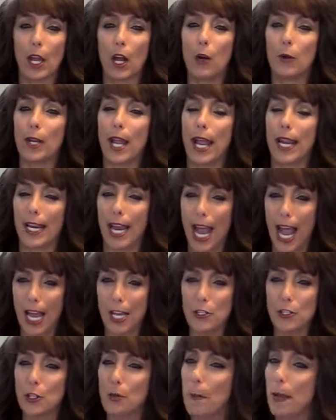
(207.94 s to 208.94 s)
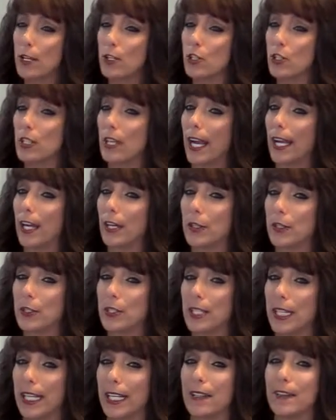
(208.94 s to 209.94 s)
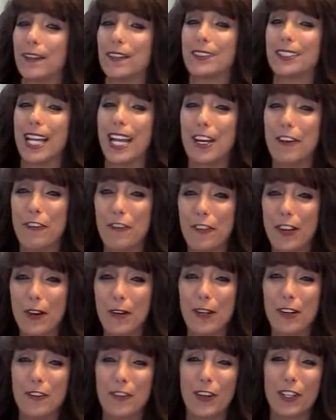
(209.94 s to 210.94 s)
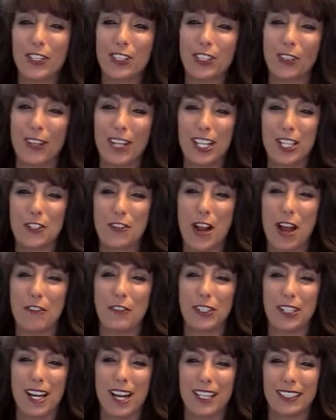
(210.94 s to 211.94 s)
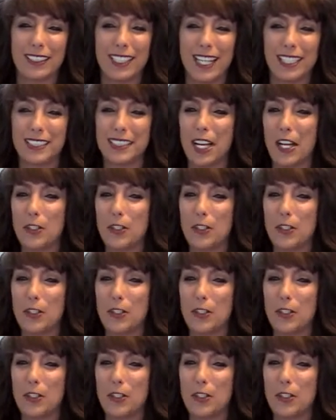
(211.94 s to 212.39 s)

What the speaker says: Okay, as you mentioned, I understand there's a very first grand travel contest